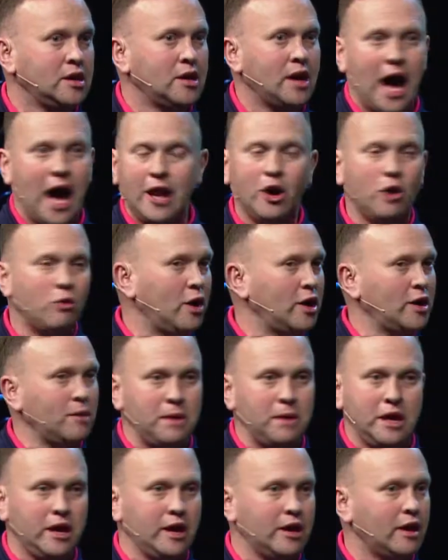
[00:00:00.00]
I don't want to
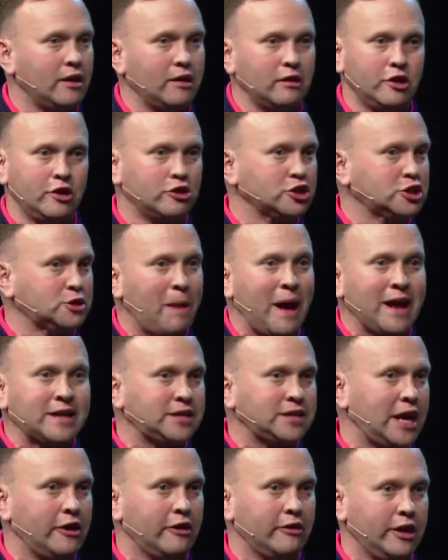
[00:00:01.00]
be a little
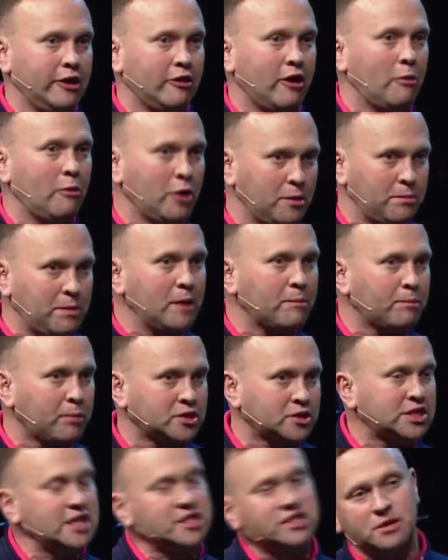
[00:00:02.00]
spectator here. I want to be a
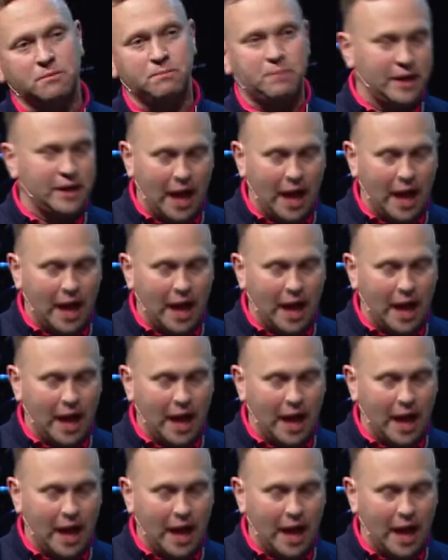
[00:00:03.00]
participant.